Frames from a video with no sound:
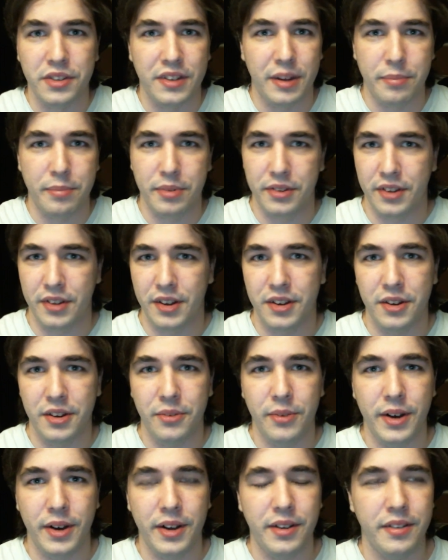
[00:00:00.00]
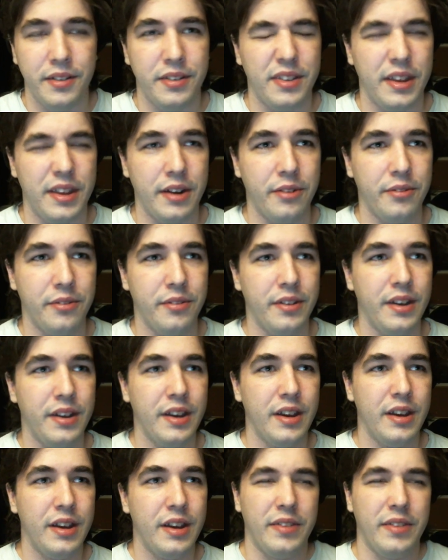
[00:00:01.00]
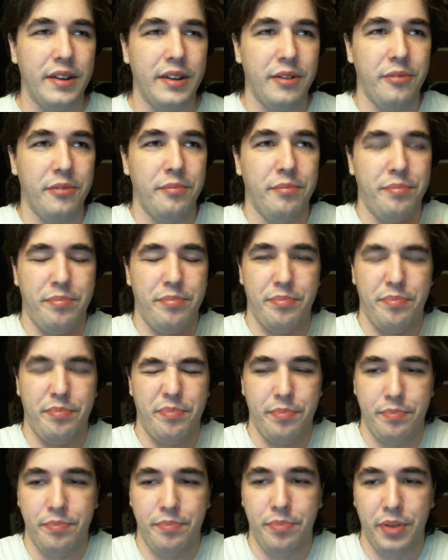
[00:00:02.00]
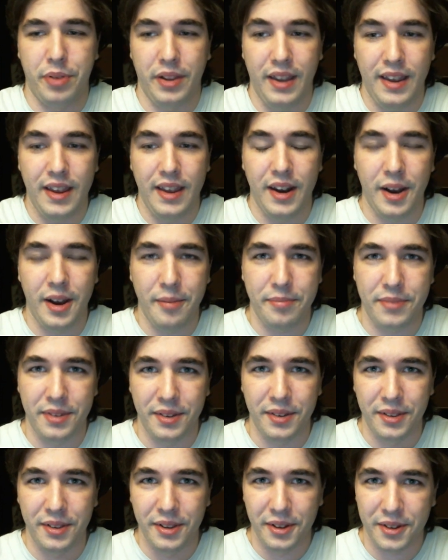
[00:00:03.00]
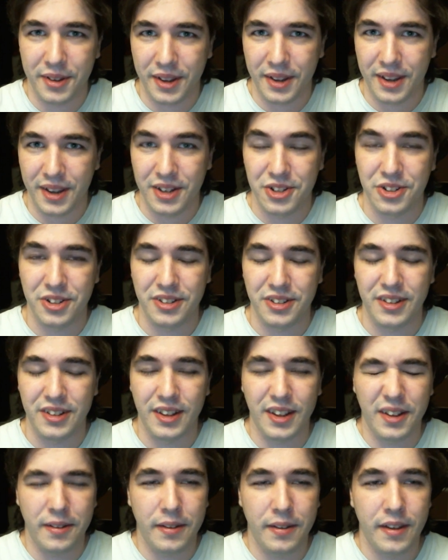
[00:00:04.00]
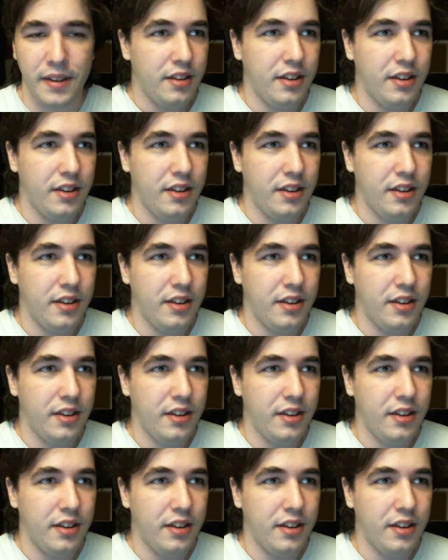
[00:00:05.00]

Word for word: It's not presented well. They don't they don't play it up to look interesting.